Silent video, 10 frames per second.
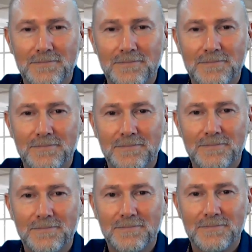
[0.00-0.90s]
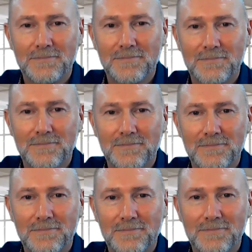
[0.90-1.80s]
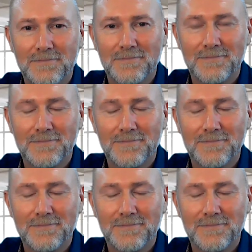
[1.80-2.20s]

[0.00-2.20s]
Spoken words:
(silent)